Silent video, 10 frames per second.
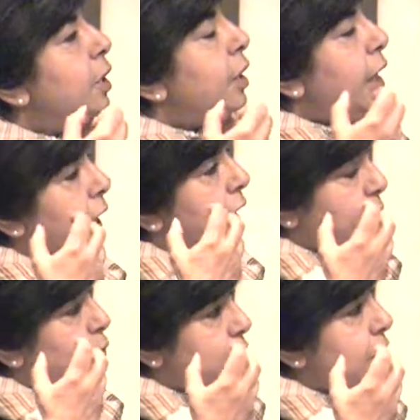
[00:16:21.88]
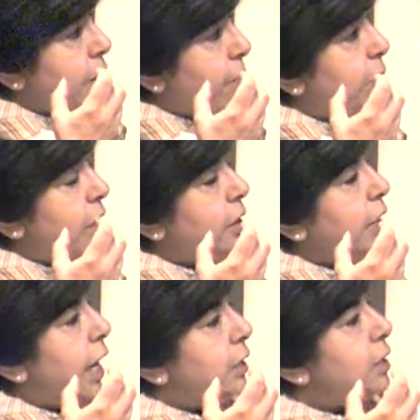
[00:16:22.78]
it was something
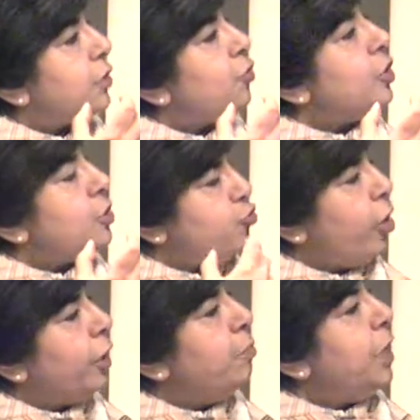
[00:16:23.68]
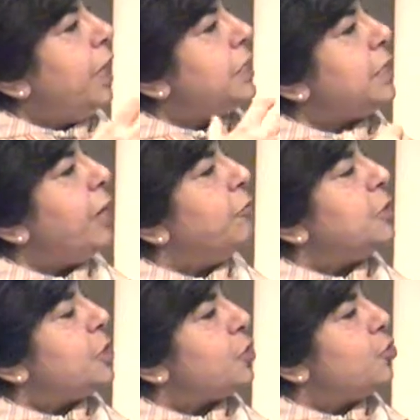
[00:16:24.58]
that struck me as I
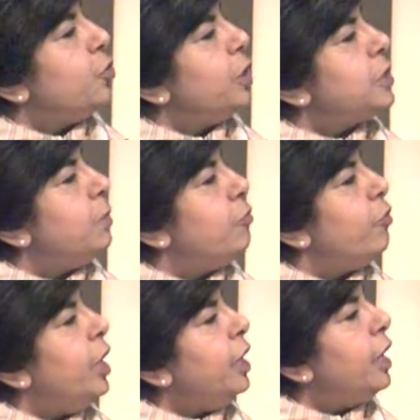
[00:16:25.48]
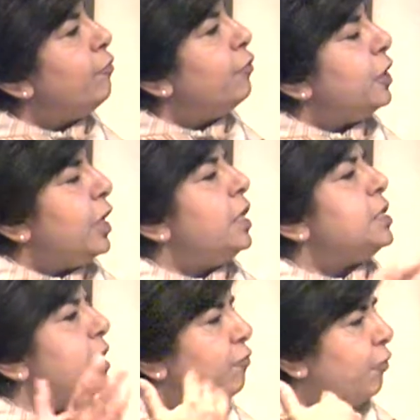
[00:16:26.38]
was doing some reading for
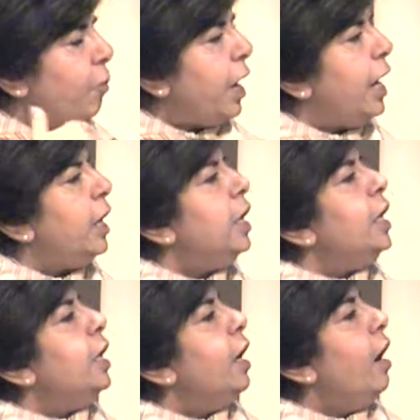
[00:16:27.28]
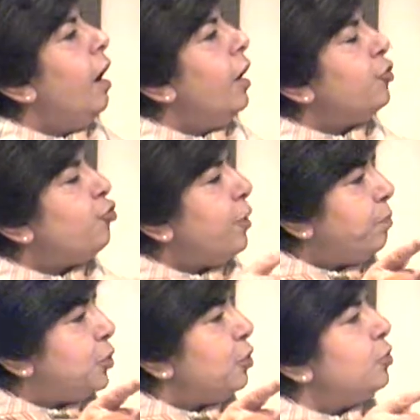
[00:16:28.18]
this and for my
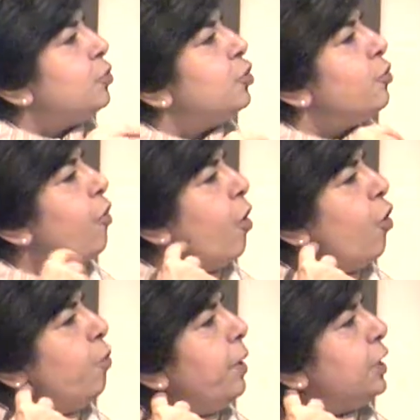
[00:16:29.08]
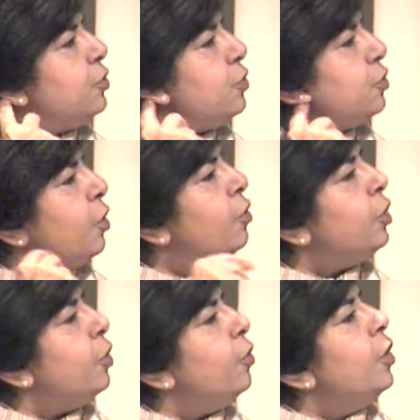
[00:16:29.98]
trip to Rome and to
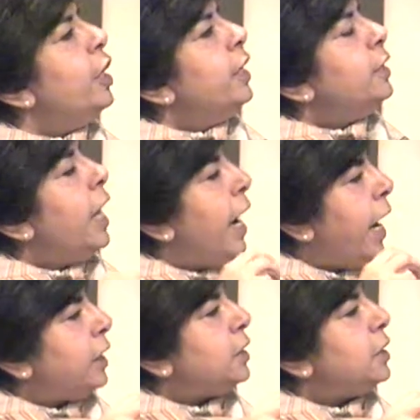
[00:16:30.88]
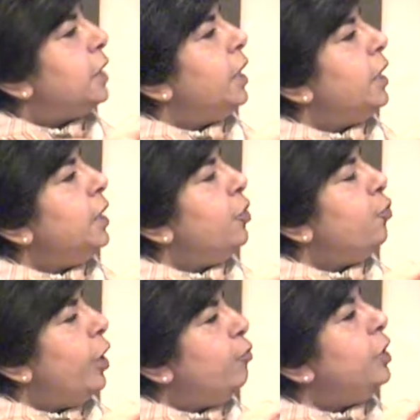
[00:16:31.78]
Tokyo, that,
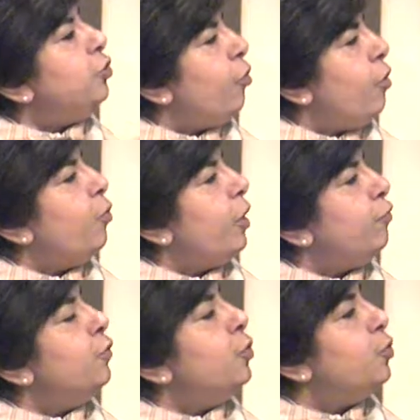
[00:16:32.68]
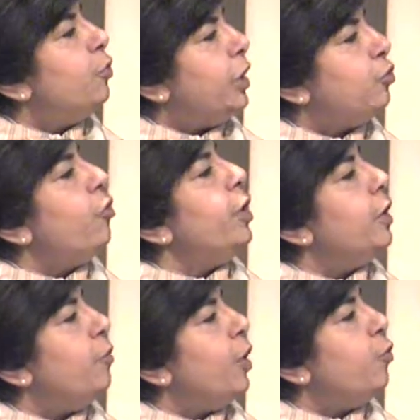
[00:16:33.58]
when we throw away food, we are
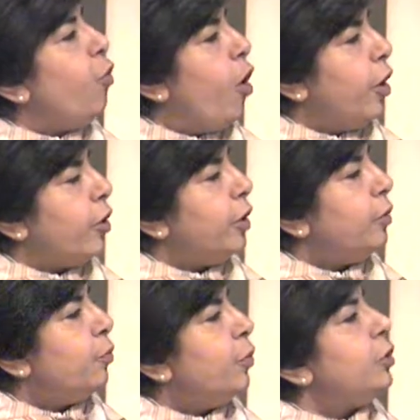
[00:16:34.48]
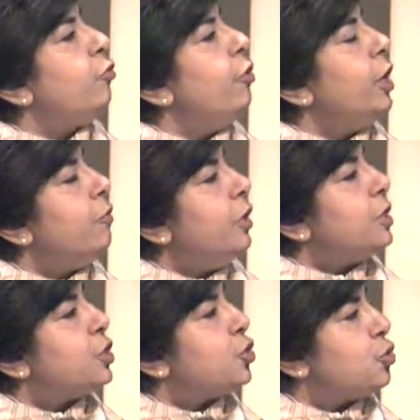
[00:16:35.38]
throwing away water, we're throwing away
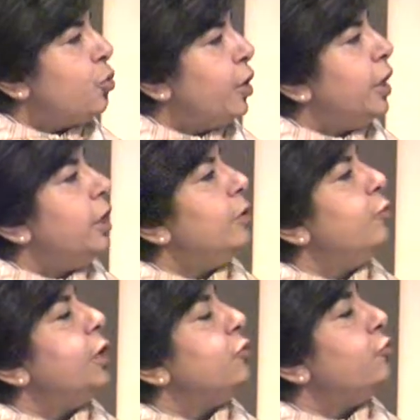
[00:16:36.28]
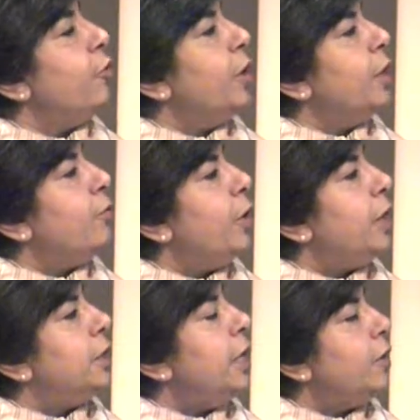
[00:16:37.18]
soil, we are throwing
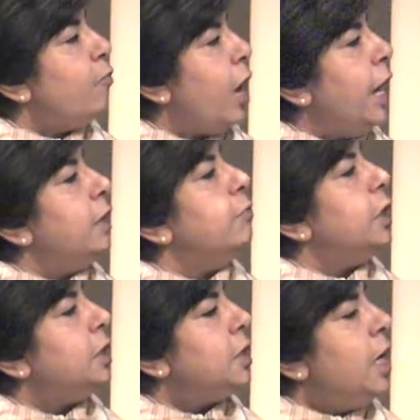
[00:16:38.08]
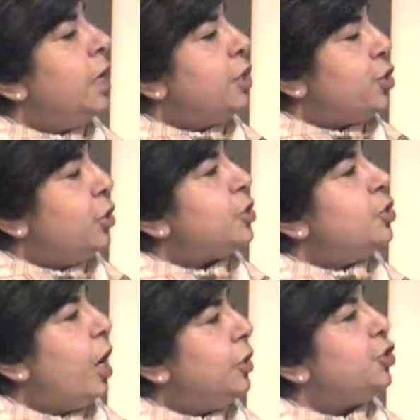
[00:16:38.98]
away the environment. So it's
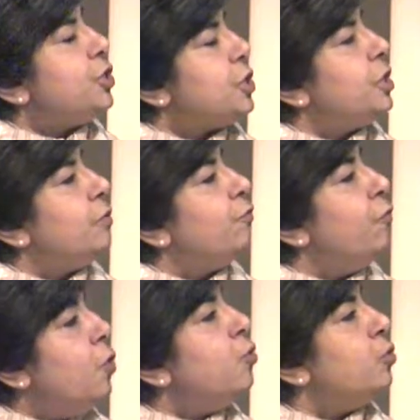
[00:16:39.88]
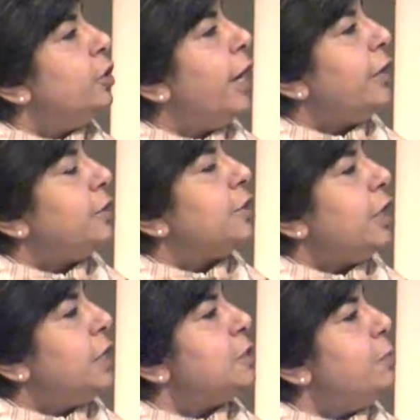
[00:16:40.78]
not just the food that
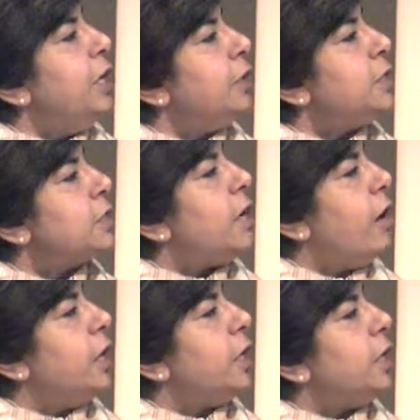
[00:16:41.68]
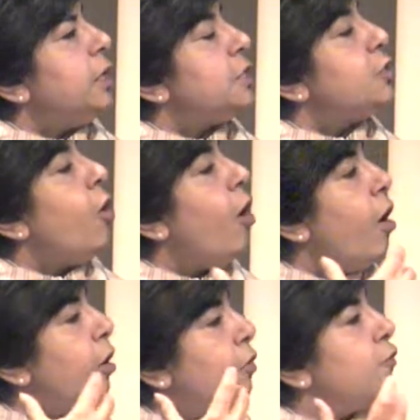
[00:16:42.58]
is being discarded, it's
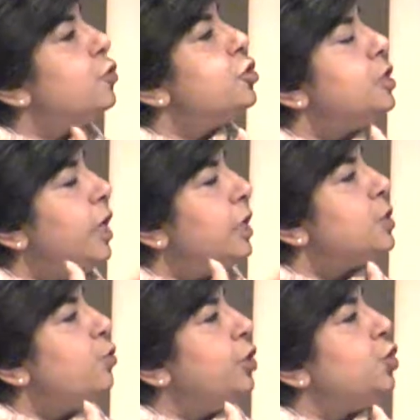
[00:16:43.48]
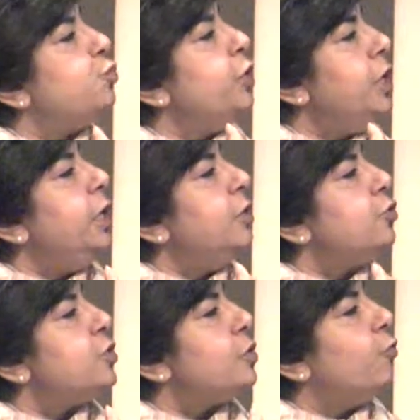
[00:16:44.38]
all of those things which we need
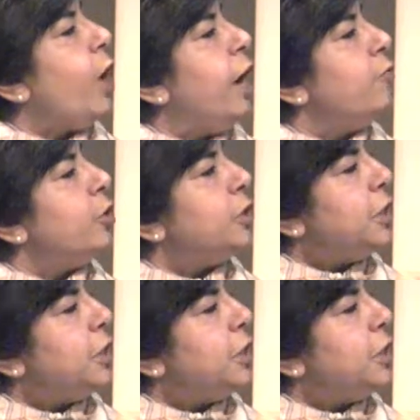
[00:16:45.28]
to survive on a